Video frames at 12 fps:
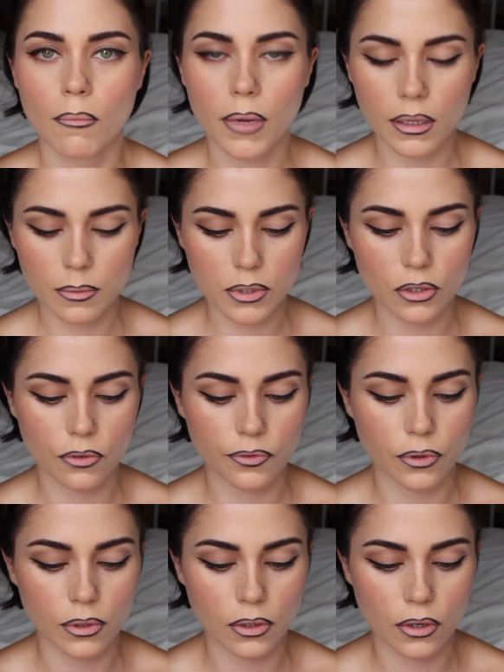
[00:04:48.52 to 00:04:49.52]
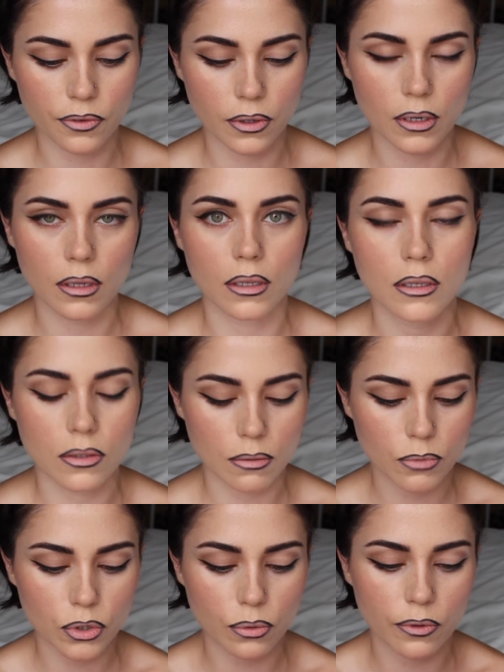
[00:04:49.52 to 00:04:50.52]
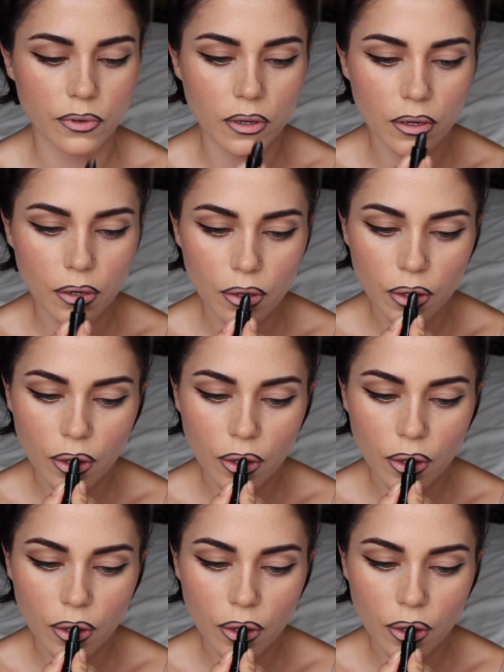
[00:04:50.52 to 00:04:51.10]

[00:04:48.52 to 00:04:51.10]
My lips are not falling off or anything, so I'm sure we're fine.